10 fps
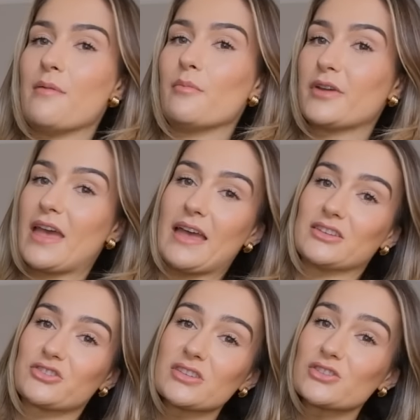But yeah,
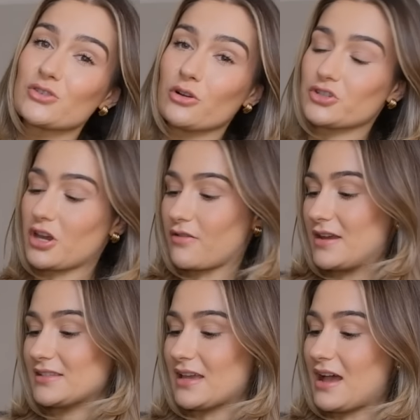it's just such a
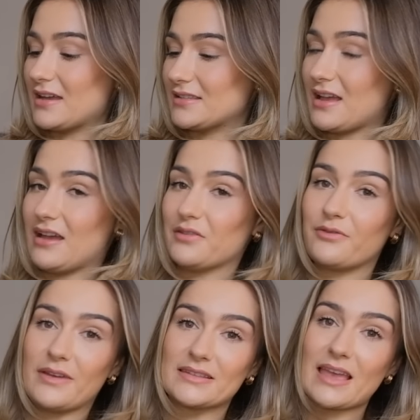great size and
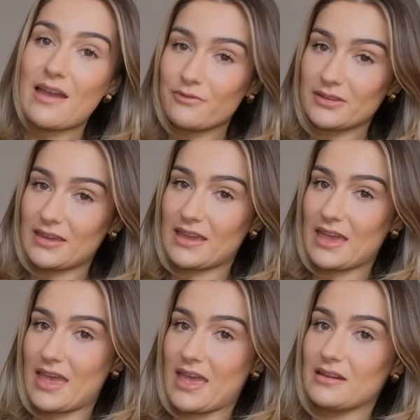fits everything
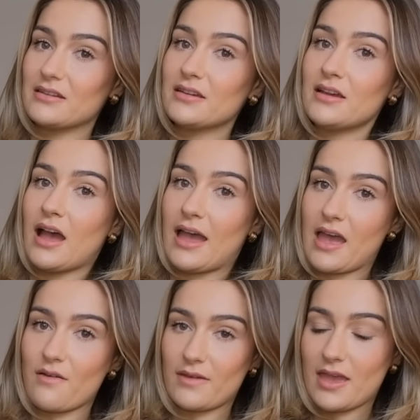in. I
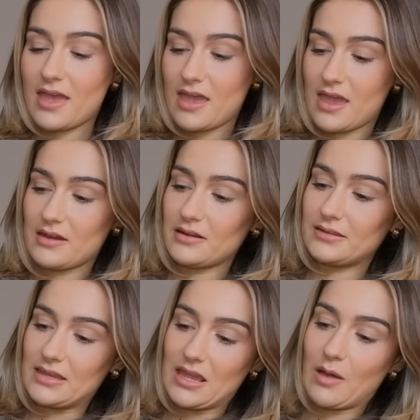have it in
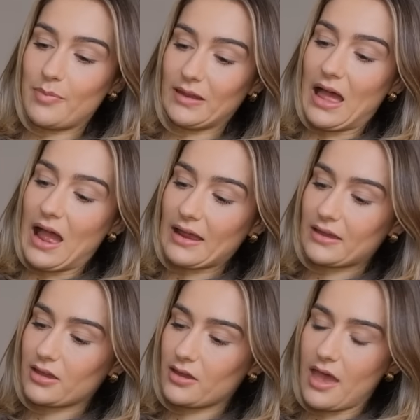the black
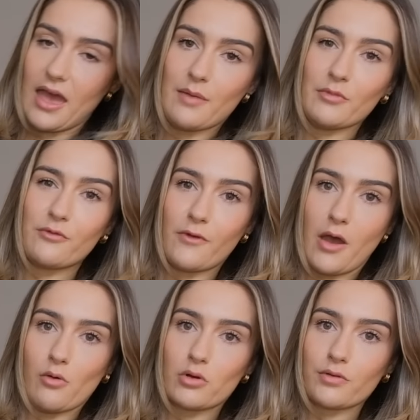
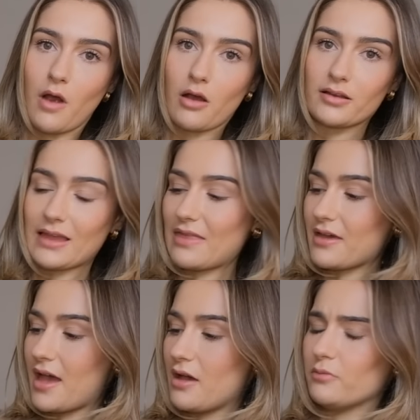faux croc
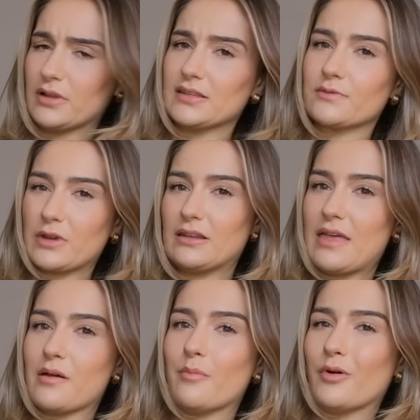leather. Well, it's real
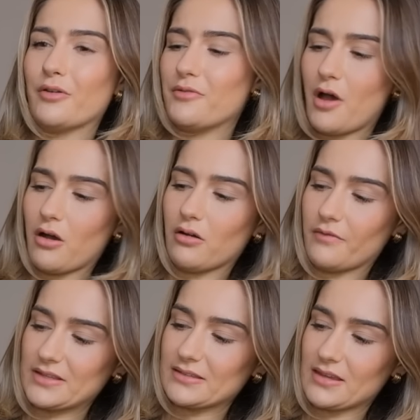leather, but not
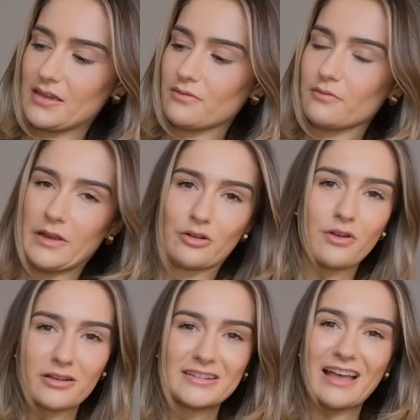obviously real
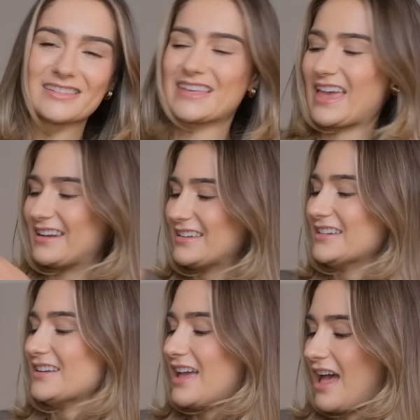crocodile skin.
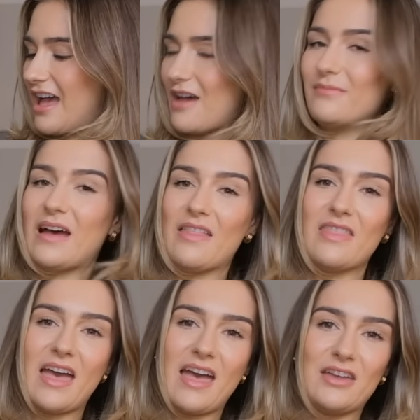And
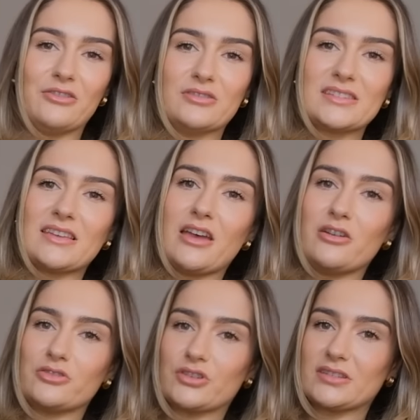then
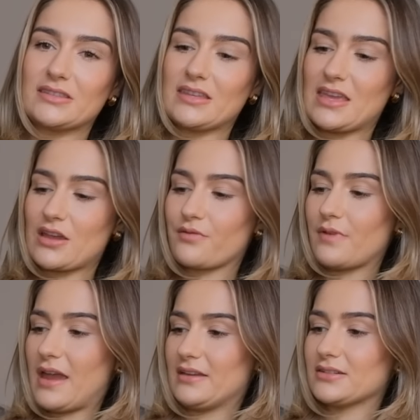also just the
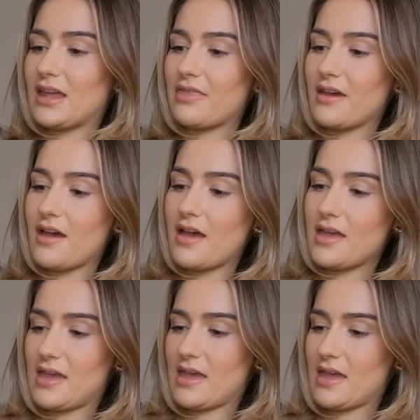Grange leather
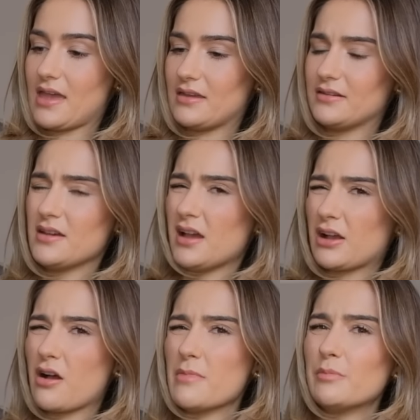in I
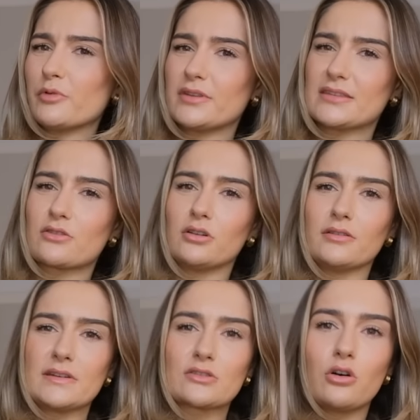can't remember what this colour
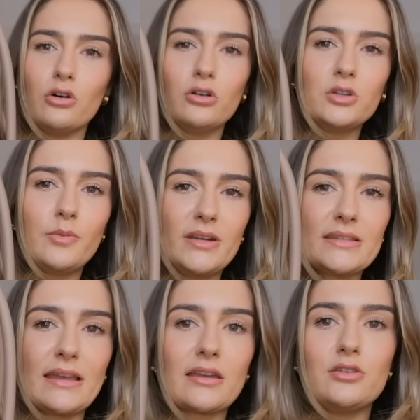is called, but it's
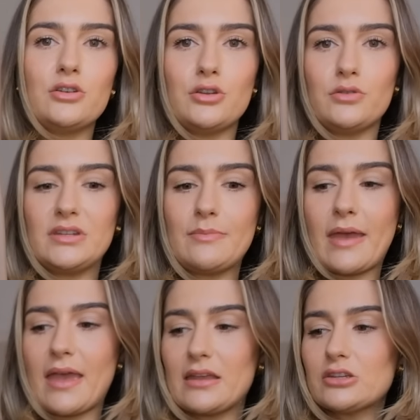like a nudie
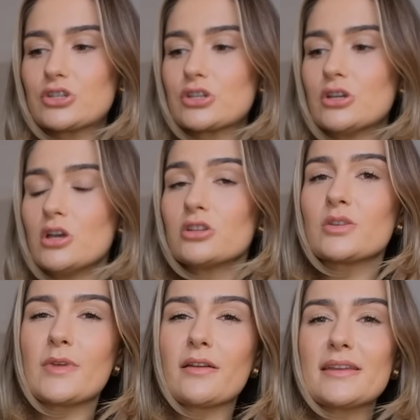beige. To
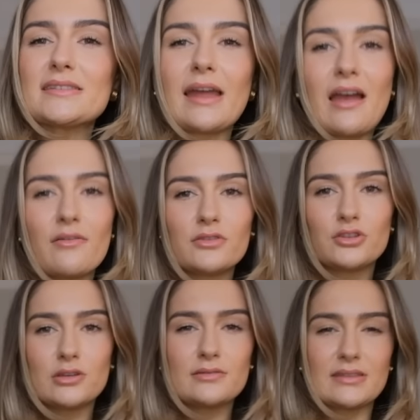be honest, I haven't
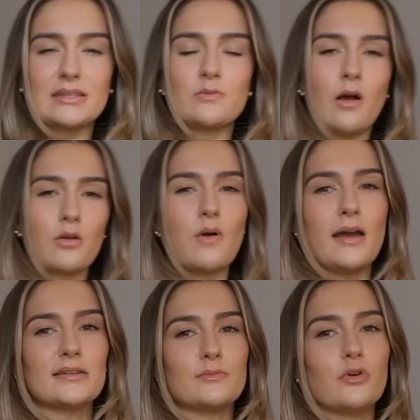used this one
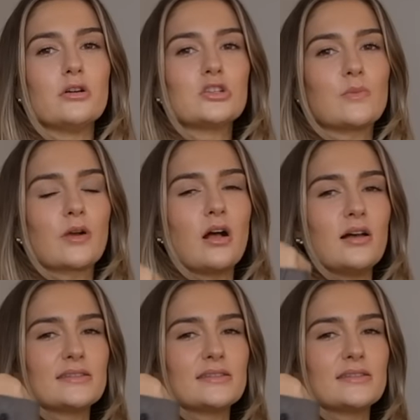quite as much because